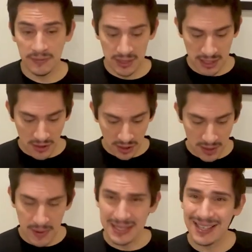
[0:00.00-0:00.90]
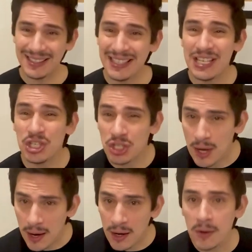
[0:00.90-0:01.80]
and they're gonna basically
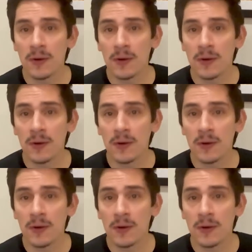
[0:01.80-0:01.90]
share